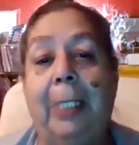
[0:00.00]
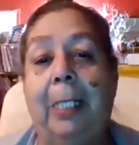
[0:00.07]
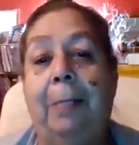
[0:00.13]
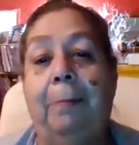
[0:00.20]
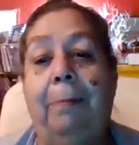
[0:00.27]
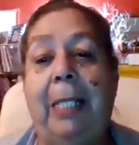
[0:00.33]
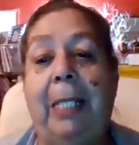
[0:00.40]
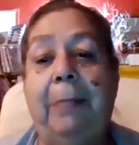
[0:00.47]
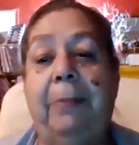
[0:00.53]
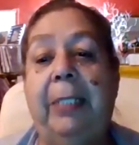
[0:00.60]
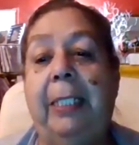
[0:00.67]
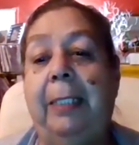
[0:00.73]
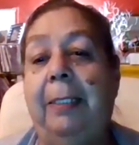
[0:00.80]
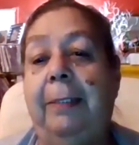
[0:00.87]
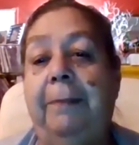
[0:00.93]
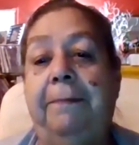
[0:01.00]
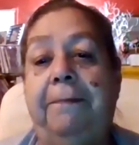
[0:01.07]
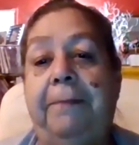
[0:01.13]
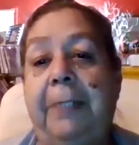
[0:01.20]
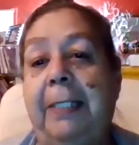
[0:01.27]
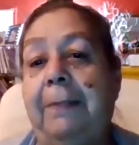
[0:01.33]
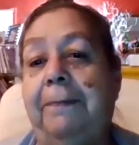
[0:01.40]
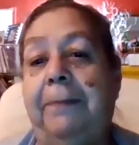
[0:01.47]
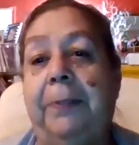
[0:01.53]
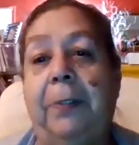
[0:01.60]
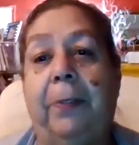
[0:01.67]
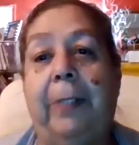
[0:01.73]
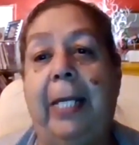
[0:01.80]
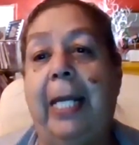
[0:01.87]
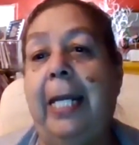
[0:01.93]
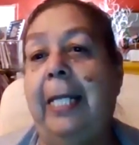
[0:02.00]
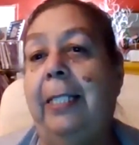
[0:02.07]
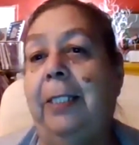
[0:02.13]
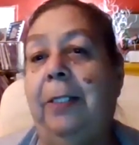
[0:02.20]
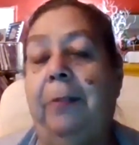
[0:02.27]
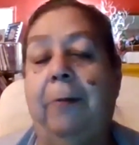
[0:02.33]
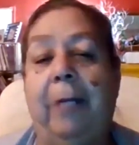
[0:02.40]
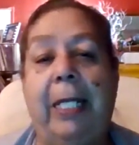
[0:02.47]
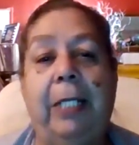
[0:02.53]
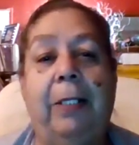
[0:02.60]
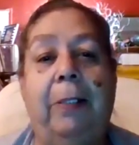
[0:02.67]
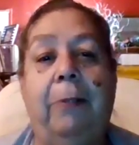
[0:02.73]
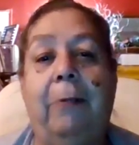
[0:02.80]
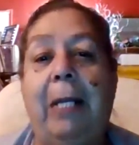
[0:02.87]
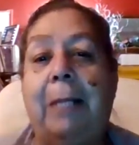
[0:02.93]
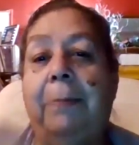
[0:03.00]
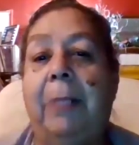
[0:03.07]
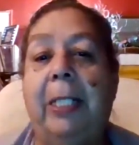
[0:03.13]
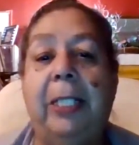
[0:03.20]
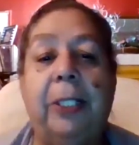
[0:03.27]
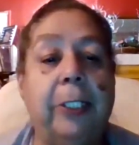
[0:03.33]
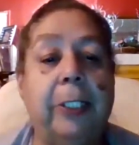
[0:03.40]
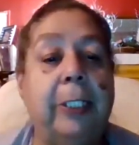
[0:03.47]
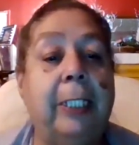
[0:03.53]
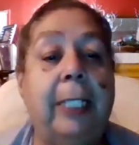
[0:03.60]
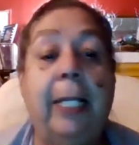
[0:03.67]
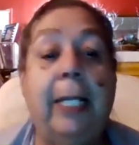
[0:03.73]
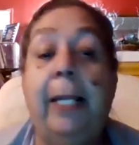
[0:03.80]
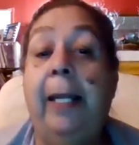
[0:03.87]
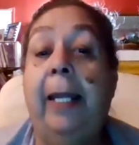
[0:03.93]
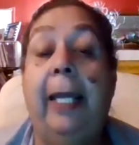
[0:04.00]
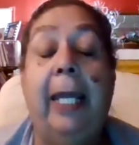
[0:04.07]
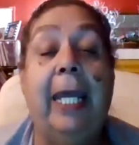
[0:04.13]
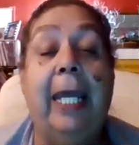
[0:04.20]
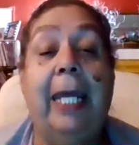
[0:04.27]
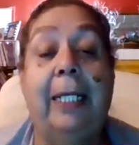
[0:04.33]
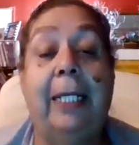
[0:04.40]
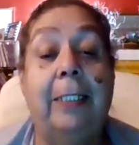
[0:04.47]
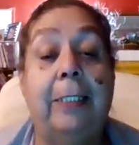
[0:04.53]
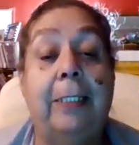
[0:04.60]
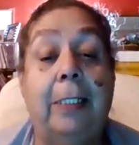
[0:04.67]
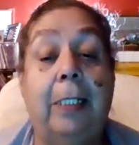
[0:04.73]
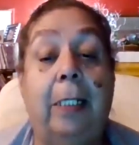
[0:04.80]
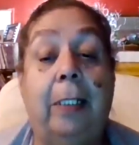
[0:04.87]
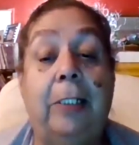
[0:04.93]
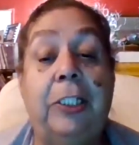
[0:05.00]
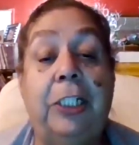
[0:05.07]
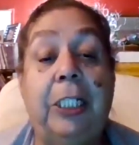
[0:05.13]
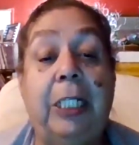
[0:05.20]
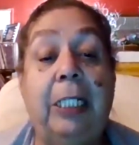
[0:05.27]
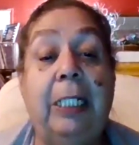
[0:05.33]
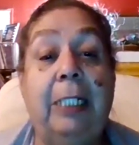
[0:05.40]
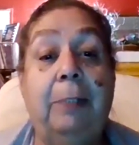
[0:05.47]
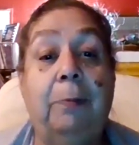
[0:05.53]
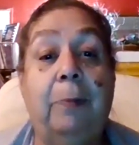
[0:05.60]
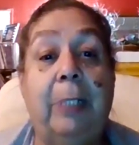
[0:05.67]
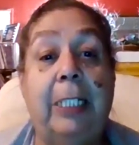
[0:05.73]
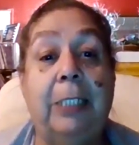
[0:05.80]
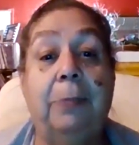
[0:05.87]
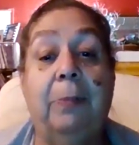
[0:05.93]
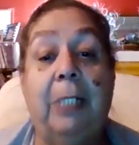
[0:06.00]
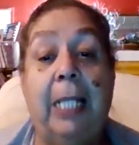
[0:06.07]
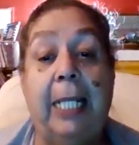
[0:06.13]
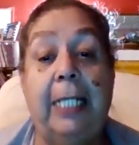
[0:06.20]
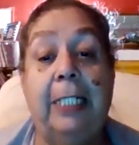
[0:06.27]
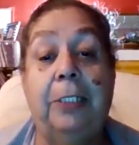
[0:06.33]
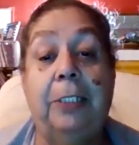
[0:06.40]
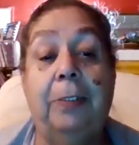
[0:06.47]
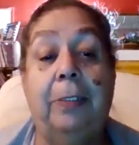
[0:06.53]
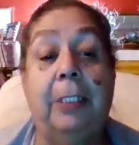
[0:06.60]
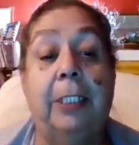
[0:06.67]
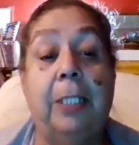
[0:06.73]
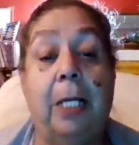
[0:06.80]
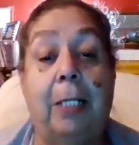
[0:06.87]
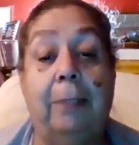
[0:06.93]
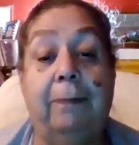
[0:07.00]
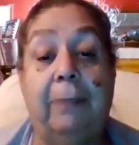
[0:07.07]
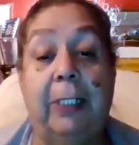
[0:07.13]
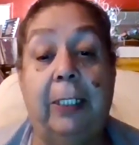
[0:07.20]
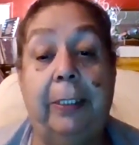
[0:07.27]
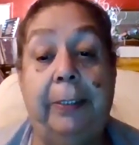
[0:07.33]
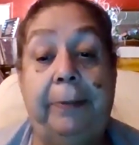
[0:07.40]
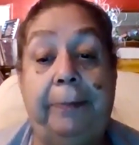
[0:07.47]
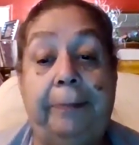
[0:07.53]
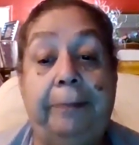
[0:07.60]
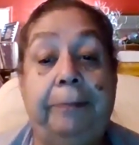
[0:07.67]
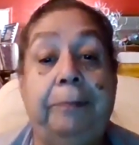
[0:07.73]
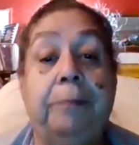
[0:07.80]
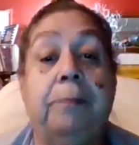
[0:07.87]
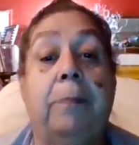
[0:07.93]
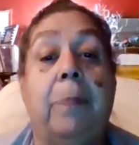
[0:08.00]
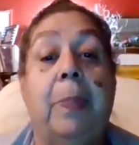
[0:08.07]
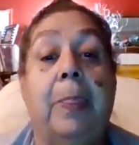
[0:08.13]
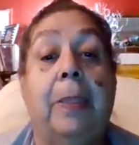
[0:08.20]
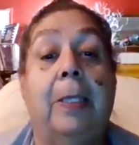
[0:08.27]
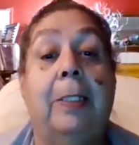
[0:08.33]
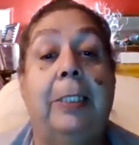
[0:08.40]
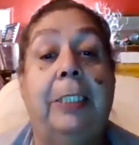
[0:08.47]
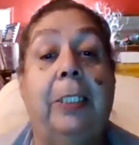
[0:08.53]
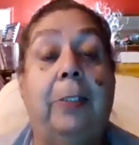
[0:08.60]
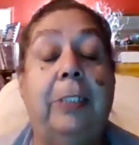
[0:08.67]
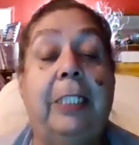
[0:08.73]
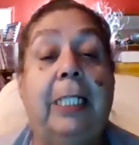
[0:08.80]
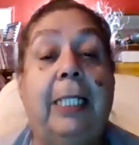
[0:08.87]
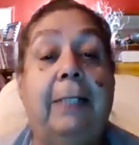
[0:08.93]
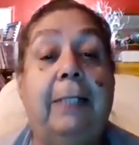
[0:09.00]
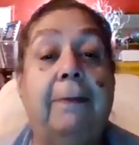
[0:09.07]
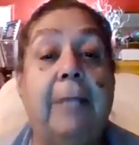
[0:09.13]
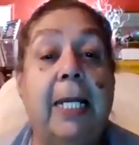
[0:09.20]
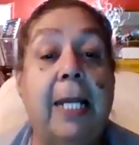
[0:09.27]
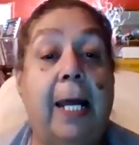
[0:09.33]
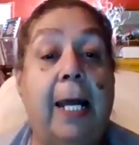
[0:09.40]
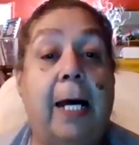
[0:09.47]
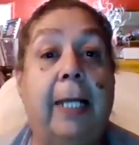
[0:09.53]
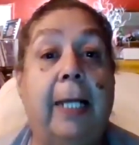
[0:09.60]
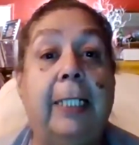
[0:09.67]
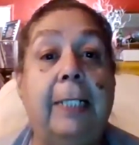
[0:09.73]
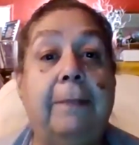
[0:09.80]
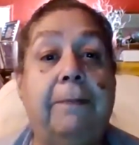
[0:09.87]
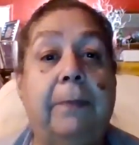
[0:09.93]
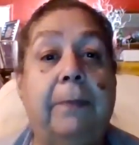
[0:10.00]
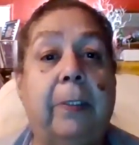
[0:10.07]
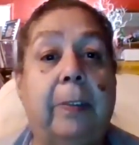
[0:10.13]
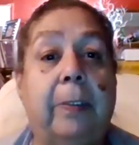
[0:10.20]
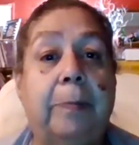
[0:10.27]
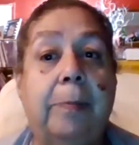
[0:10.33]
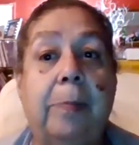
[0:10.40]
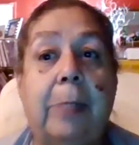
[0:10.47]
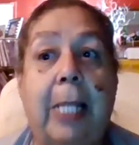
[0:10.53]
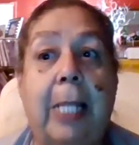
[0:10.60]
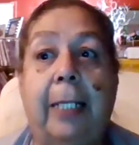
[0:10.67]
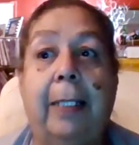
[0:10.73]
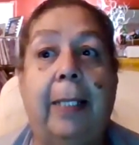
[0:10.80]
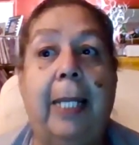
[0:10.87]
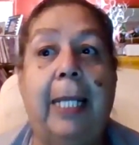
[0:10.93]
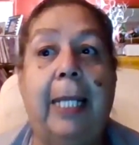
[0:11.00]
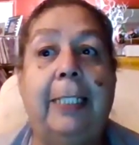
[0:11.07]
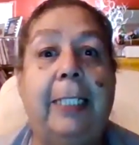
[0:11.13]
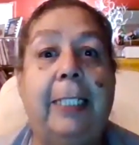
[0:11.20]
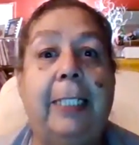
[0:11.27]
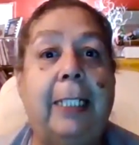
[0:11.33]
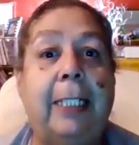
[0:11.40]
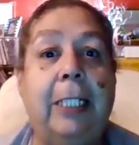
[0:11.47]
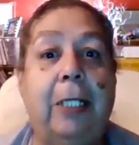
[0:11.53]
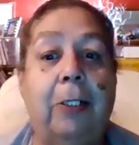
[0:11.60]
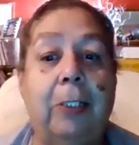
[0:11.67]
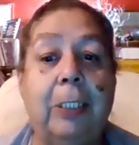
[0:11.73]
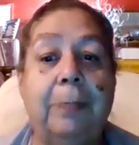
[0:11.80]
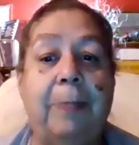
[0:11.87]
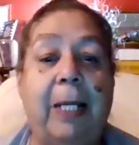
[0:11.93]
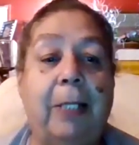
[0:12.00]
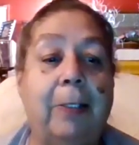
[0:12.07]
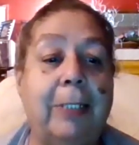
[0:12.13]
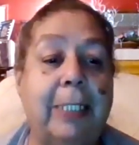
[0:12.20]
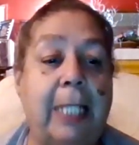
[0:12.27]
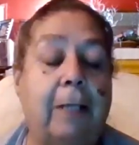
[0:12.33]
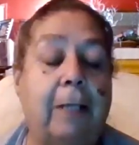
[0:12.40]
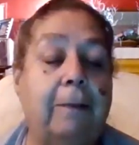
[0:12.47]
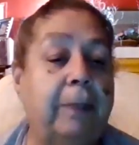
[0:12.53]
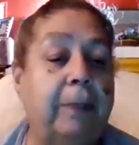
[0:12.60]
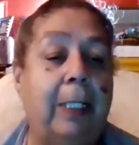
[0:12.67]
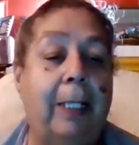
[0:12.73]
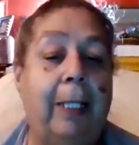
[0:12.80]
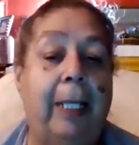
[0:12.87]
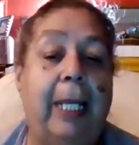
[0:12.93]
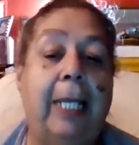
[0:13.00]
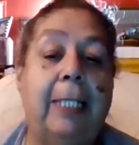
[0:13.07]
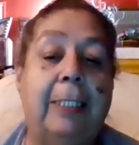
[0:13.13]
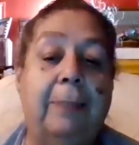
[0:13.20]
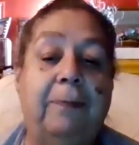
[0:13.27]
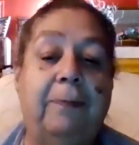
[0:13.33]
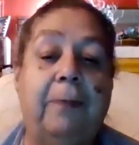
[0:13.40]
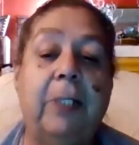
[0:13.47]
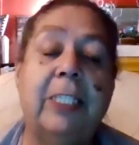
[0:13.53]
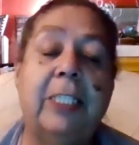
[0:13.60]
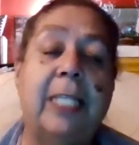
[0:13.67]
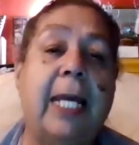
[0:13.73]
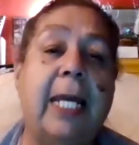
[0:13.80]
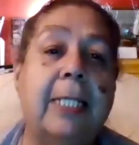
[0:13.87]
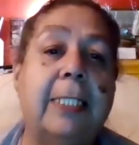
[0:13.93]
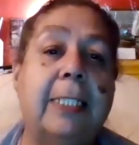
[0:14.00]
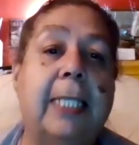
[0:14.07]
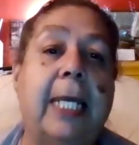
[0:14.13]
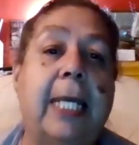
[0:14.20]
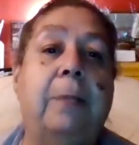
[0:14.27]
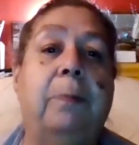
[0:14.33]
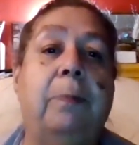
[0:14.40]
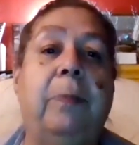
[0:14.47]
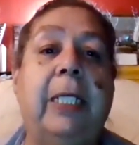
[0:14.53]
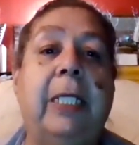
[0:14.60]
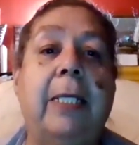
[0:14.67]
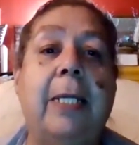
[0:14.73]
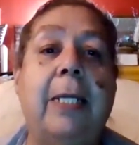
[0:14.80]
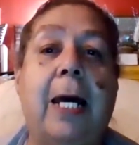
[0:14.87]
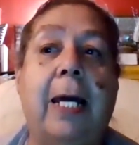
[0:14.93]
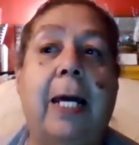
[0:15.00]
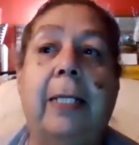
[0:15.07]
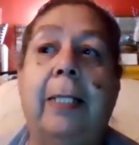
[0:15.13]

Maybe 5th or 8th great grandmother, and she is related to the Tongva. So she lived on the island for like 18 years by herself. And first science said we cannot,